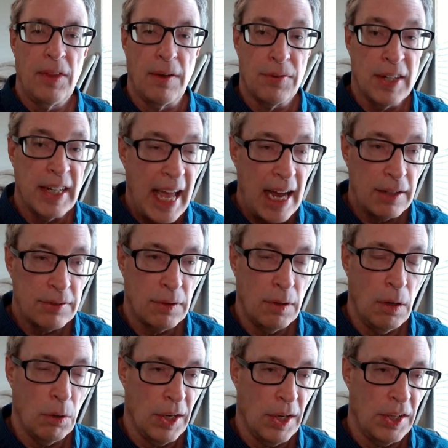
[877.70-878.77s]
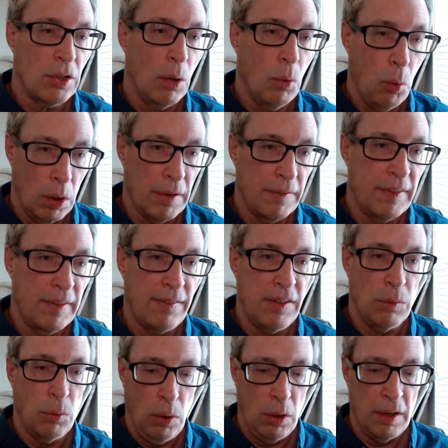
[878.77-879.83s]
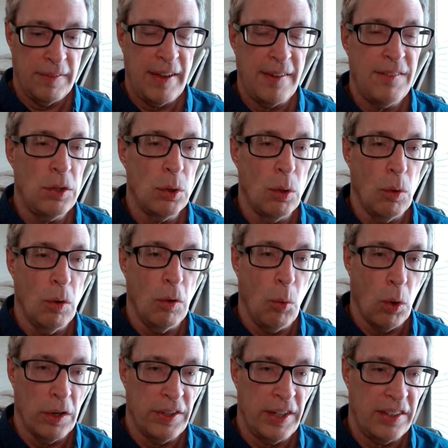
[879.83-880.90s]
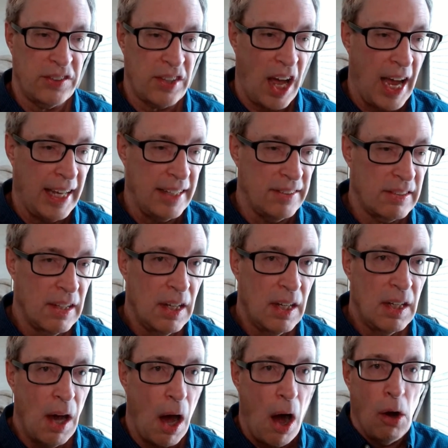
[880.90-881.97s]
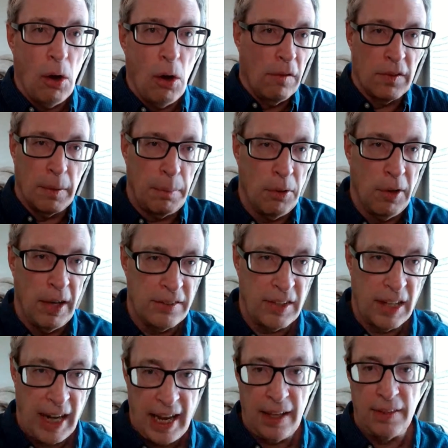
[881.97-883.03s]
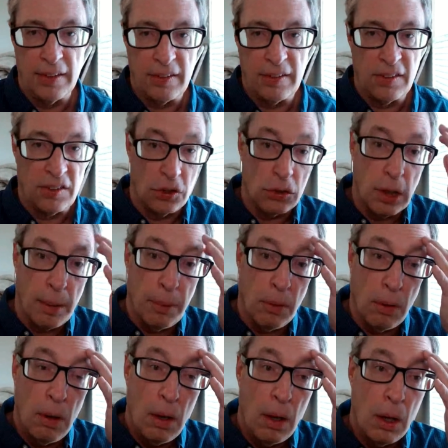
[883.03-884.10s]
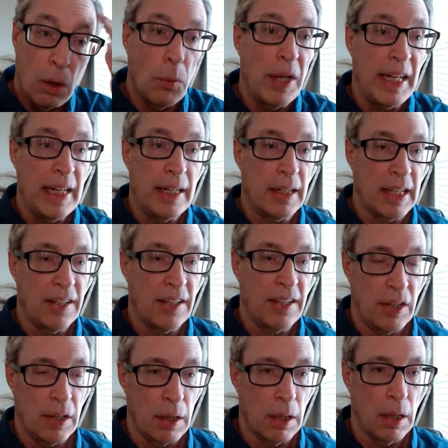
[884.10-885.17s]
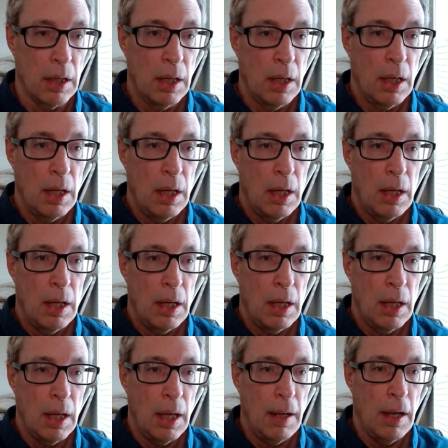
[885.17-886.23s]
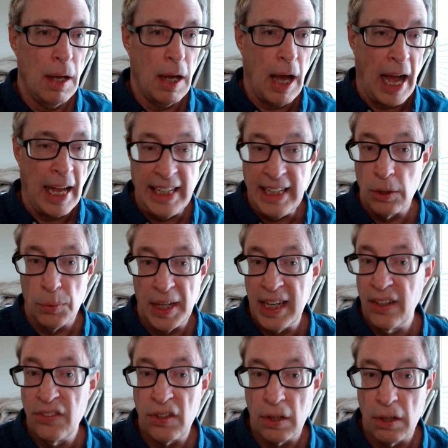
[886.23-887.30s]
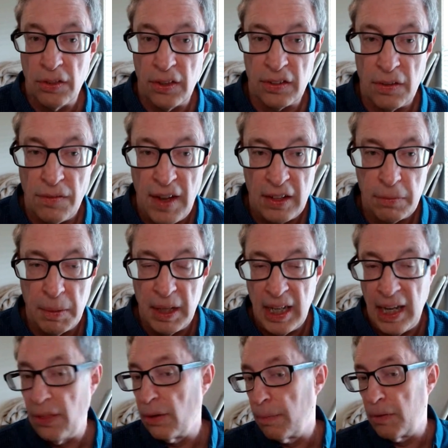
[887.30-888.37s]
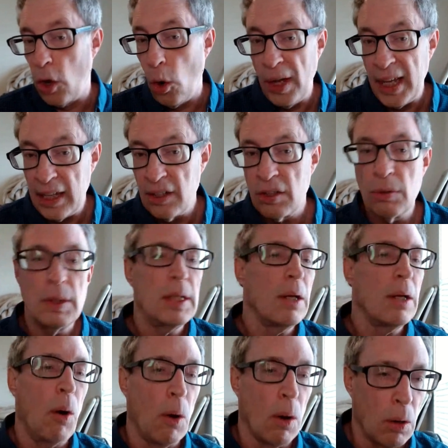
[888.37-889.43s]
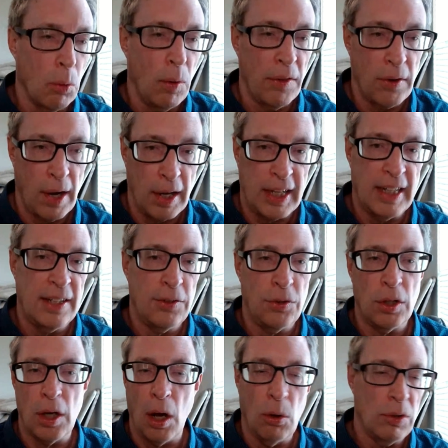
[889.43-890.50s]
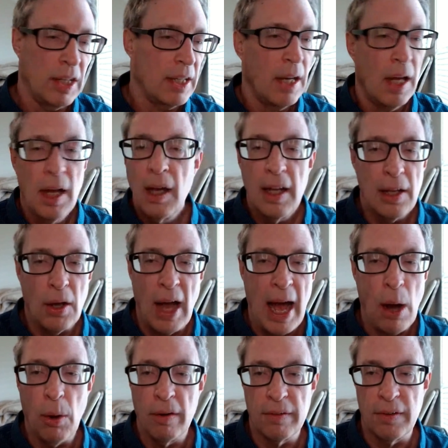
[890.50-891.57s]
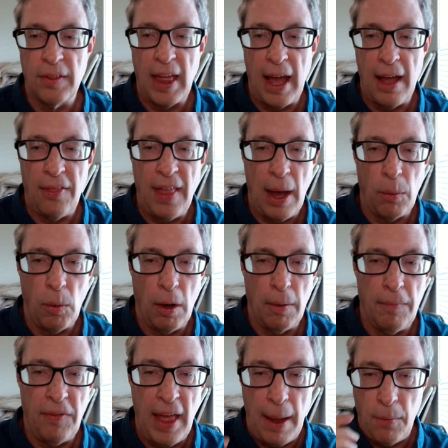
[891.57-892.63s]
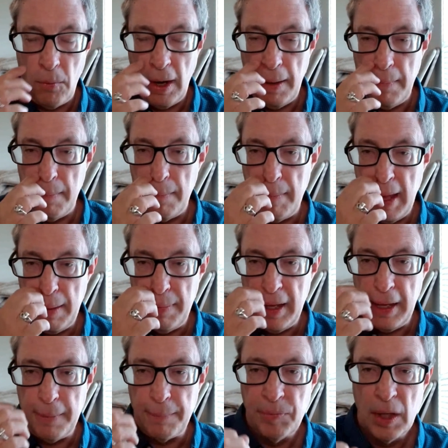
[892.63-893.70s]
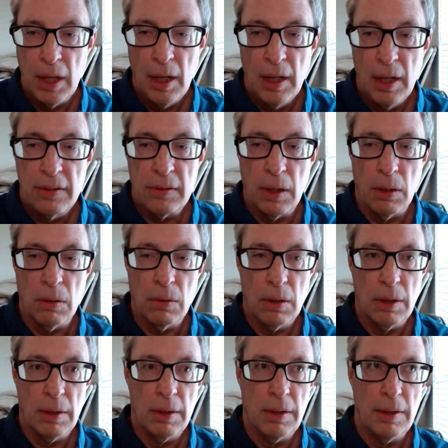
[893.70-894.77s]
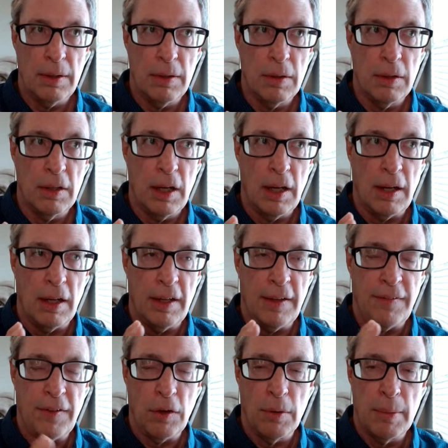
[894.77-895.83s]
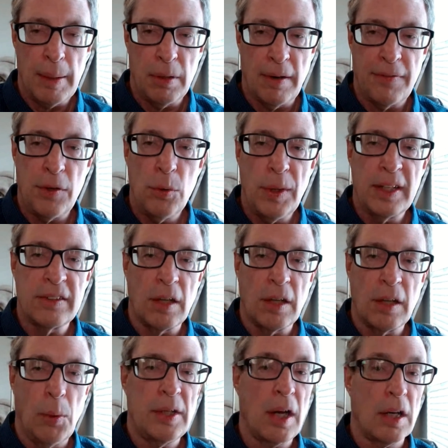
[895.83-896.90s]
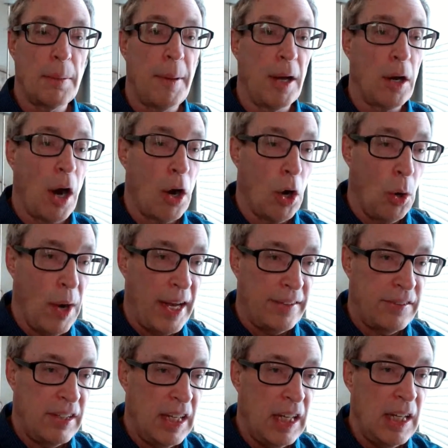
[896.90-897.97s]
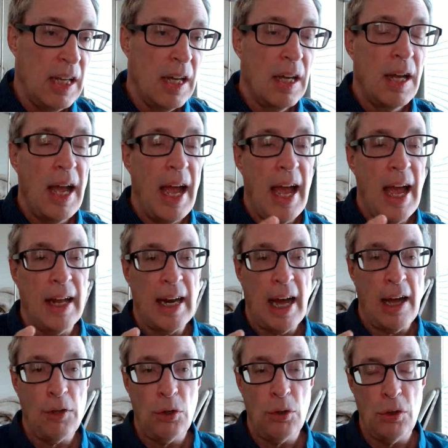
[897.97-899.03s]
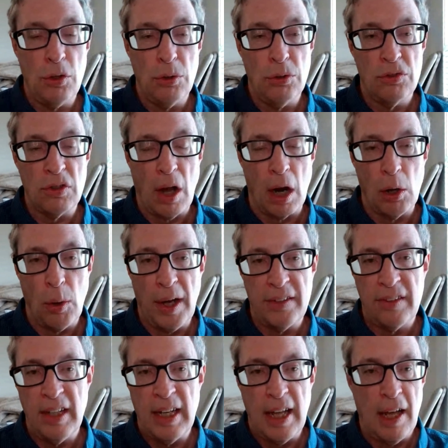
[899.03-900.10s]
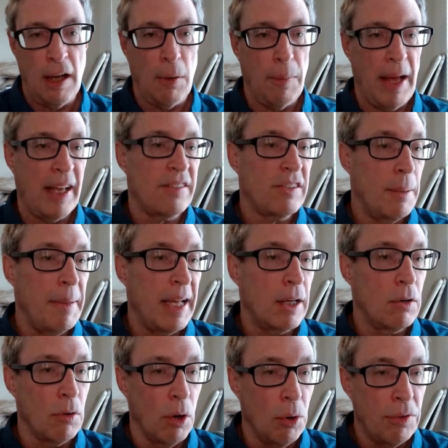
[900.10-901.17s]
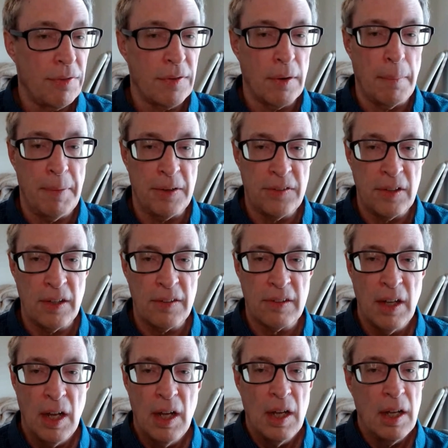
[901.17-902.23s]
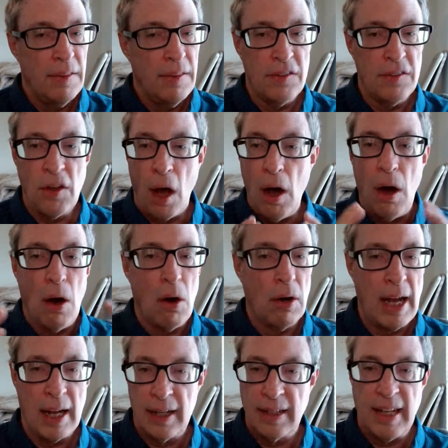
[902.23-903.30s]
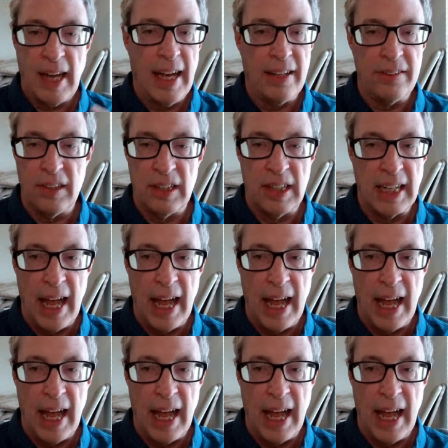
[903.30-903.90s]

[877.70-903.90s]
The free cash flow ratio would have given you warning signs all over the place that, hey, this is in trouble. We need to consider I need to reconsider this investment, either going into it or whether I continue to own it, however that way may be. So, if you remember a few weeks ago, we talked about ROIC and how you use ROIC to help estimate growth for a business. This all kind of ties in